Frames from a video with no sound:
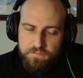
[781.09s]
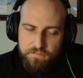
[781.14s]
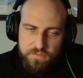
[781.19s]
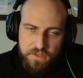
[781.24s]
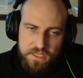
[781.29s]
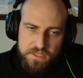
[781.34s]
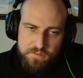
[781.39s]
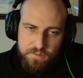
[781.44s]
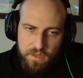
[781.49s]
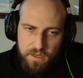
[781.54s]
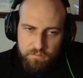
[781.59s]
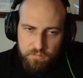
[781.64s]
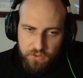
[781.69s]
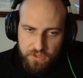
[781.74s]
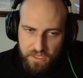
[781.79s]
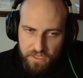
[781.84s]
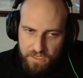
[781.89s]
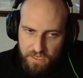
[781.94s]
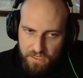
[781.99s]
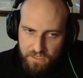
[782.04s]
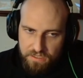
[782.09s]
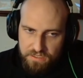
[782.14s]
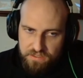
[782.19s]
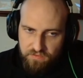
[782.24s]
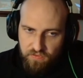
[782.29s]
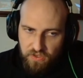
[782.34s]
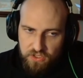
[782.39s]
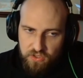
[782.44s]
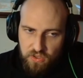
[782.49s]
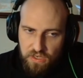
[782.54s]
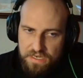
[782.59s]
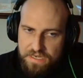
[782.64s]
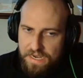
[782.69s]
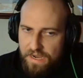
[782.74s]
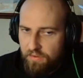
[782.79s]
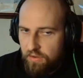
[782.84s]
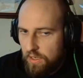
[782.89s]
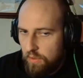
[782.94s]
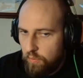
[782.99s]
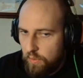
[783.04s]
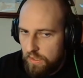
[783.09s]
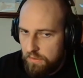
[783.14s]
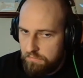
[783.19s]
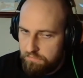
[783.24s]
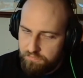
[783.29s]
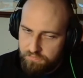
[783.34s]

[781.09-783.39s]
That's what I'm looking at, because if I trade down, I win.